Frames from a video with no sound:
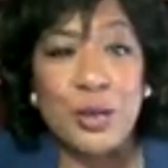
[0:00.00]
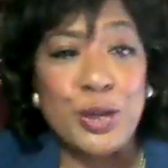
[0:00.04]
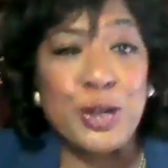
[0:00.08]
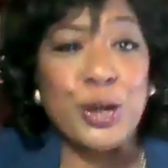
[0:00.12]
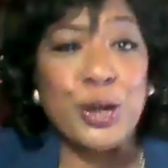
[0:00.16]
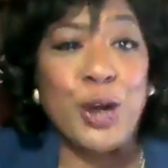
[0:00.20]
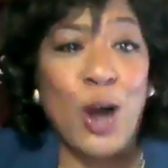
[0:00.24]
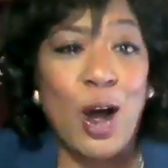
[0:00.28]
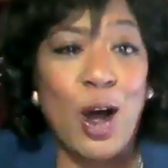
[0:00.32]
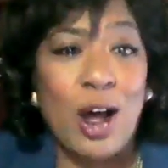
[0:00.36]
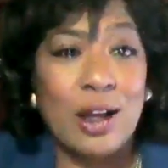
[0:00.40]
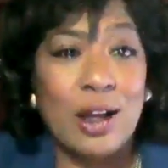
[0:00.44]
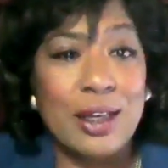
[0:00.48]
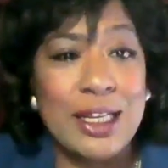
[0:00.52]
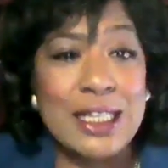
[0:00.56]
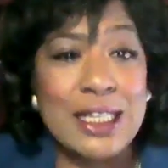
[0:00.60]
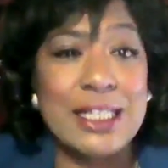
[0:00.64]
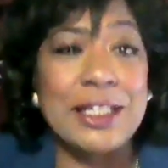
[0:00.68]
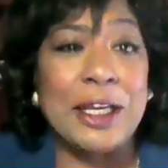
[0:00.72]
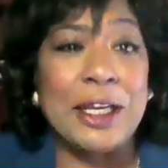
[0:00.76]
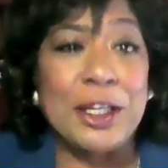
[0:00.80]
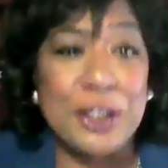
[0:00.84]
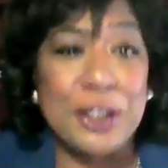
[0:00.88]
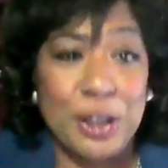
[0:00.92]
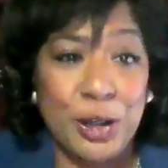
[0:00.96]
call
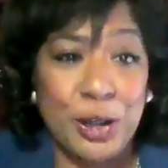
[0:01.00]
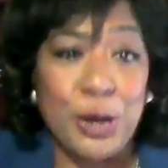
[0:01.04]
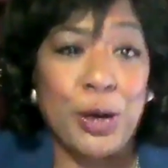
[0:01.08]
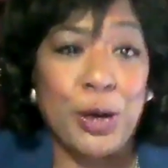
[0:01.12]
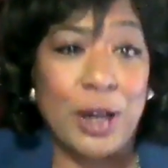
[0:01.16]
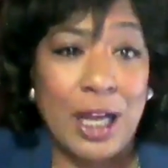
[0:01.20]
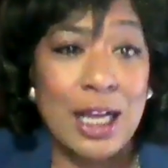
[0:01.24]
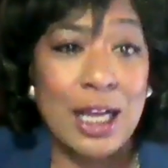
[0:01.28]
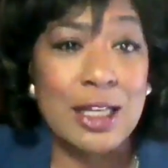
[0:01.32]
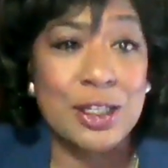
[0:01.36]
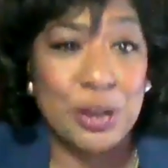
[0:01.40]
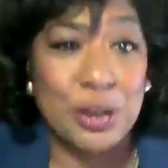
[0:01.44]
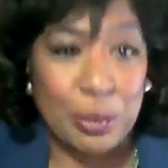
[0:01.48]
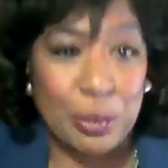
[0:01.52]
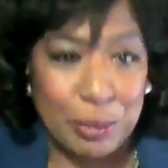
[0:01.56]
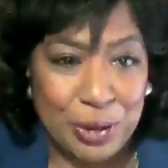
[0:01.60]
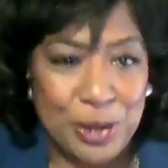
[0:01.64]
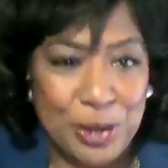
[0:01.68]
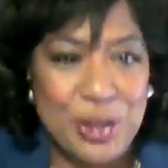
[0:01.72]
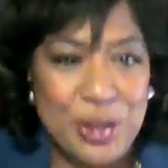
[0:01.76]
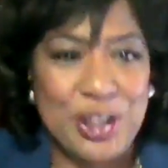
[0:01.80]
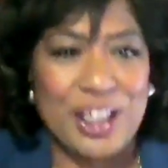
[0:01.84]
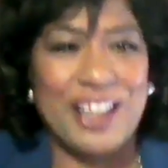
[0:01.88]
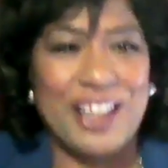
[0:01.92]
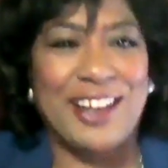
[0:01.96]
listening to your
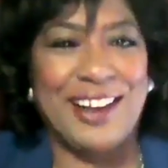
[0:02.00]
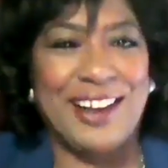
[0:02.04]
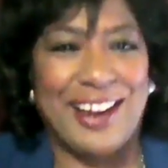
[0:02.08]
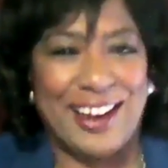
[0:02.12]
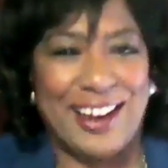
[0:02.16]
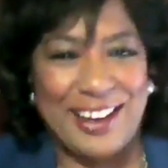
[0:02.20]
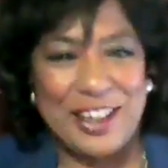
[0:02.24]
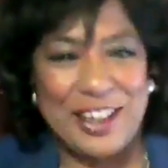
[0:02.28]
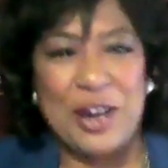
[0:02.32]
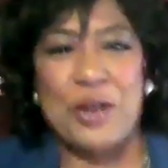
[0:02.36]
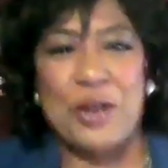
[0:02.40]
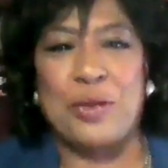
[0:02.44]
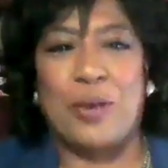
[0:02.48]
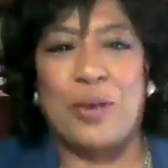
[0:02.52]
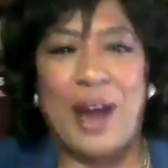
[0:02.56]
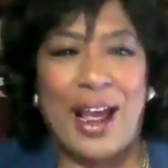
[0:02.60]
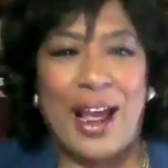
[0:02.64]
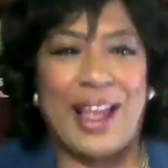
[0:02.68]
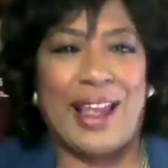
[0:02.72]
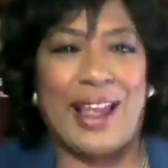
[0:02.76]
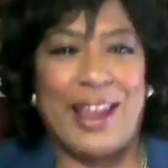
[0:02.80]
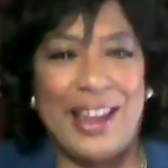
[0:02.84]
customers, right?